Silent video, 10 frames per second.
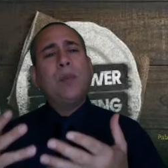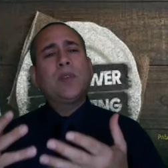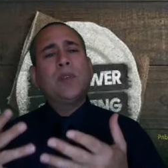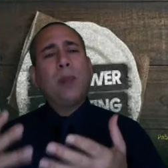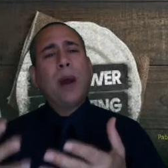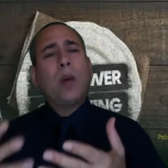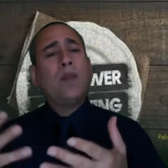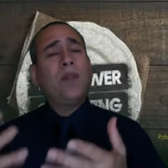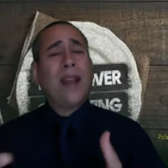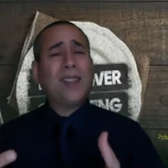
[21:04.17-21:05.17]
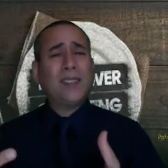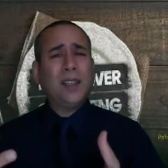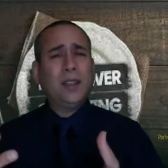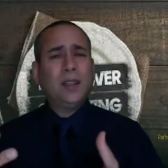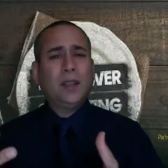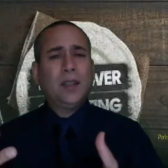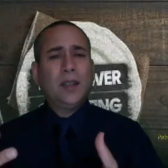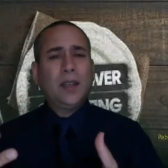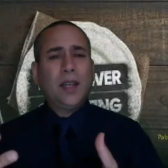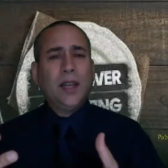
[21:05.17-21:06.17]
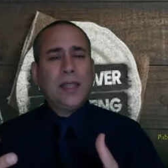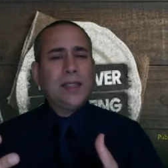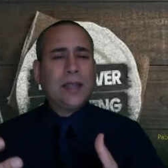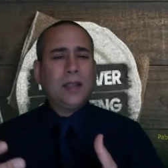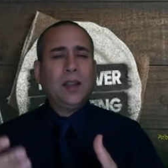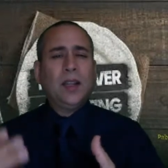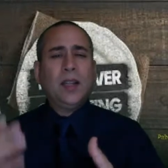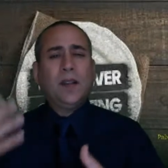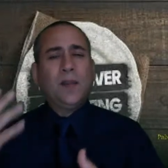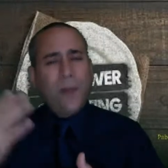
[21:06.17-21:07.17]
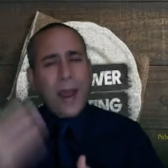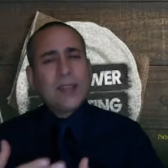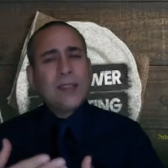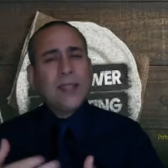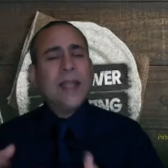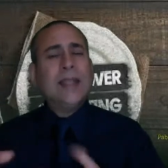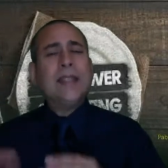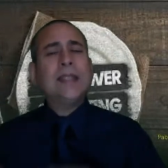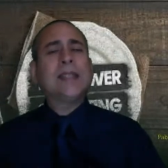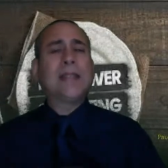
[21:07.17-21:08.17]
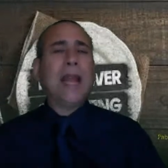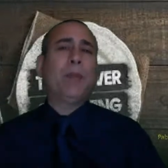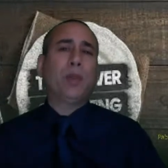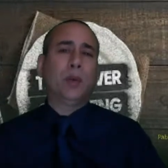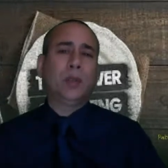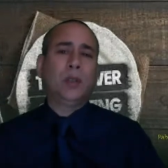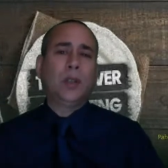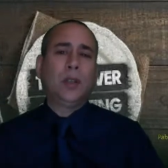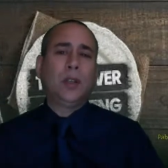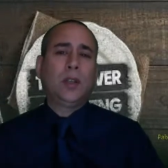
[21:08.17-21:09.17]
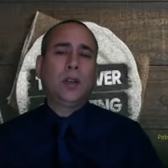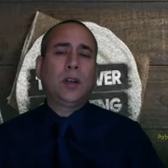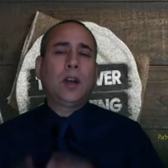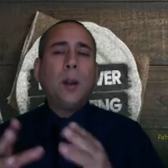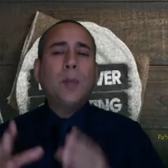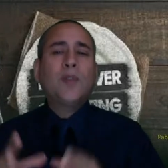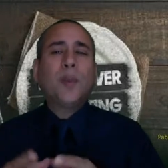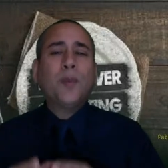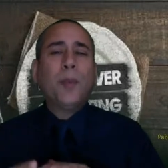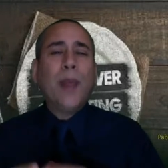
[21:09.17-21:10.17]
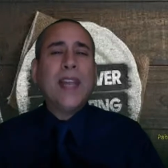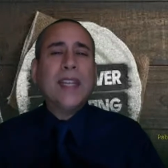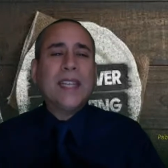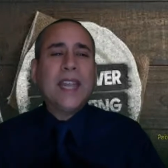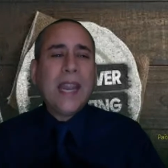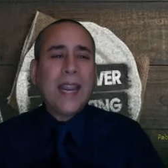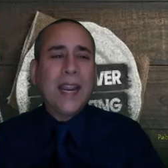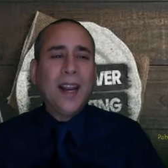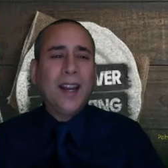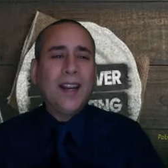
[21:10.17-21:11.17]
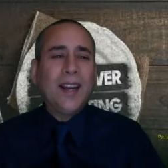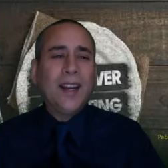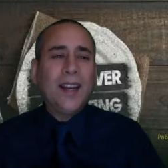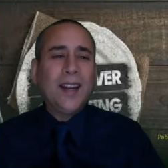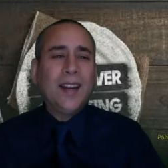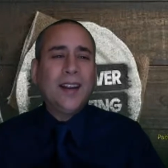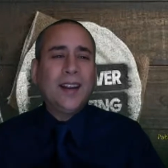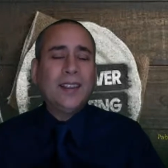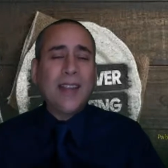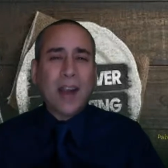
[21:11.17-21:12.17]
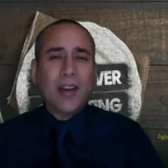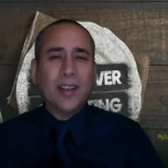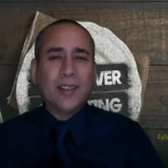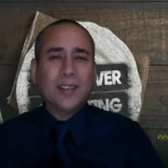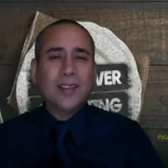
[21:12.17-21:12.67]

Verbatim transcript: of the power of fasting is that the the fasting in this example comes from the pagan king, Darius.